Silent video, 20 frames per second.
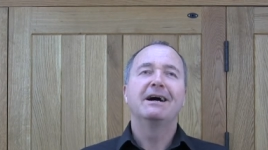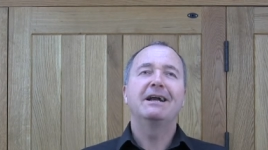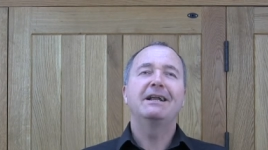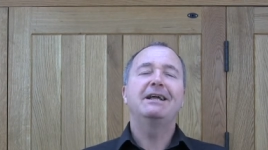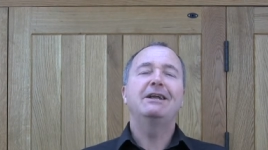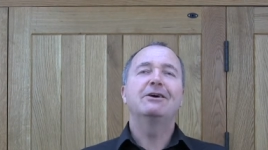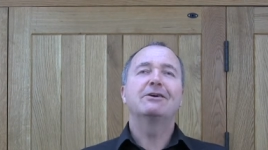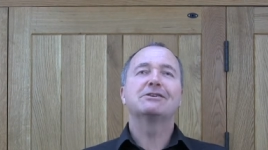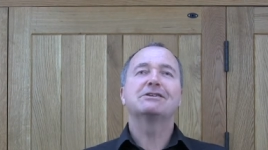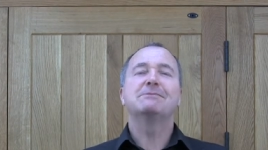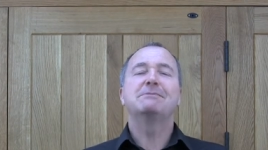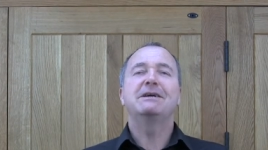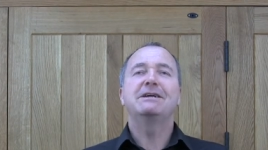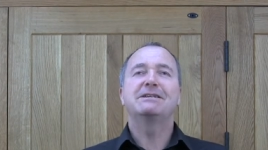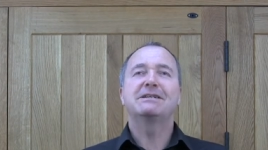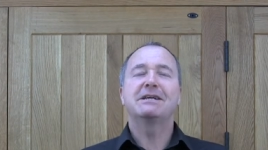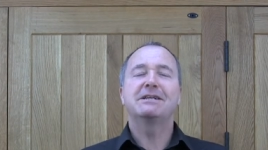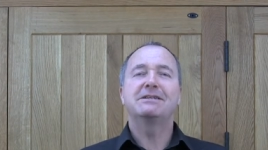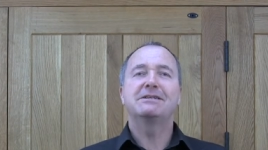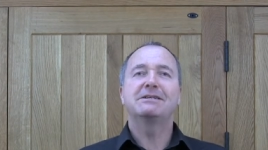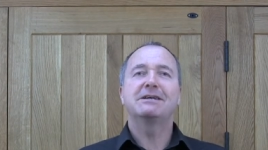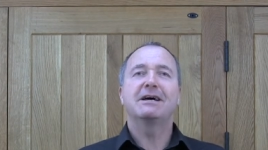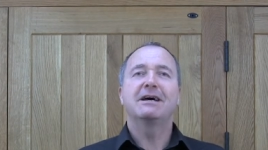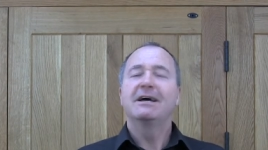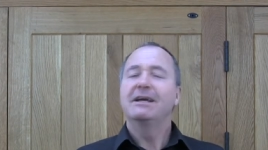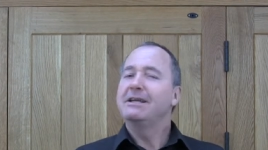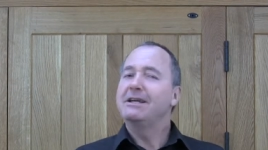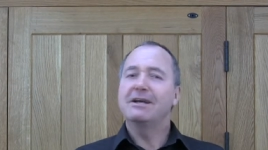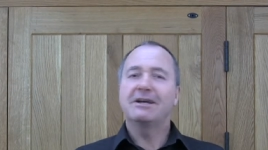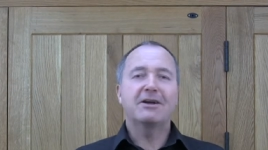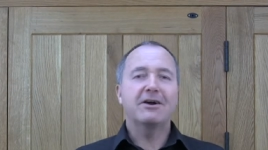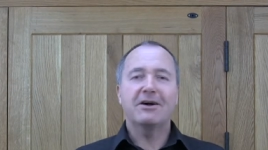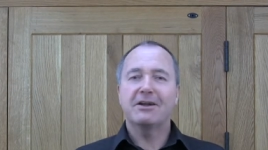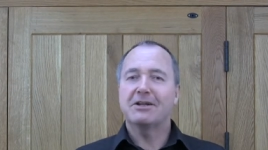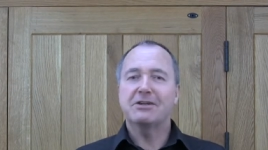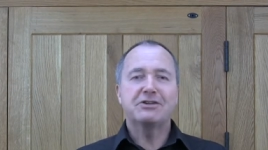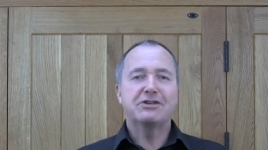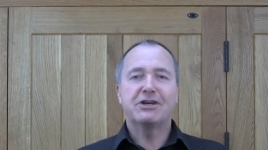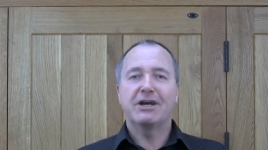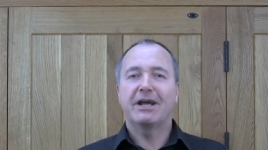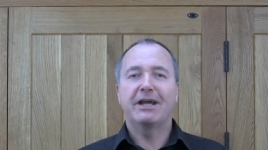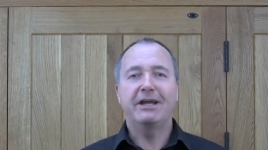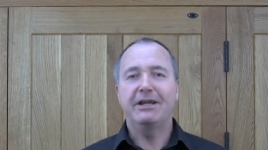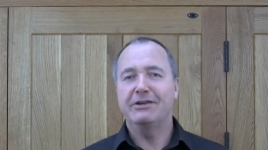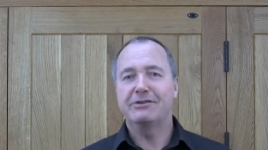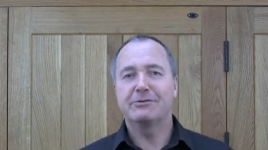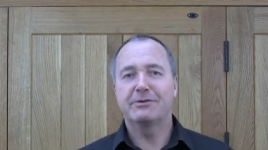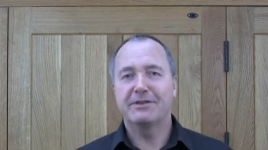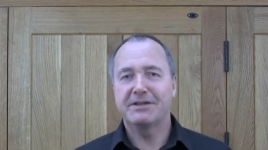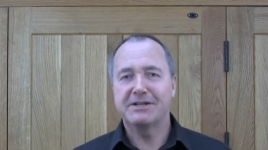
And he looked at me, he said, you've got to change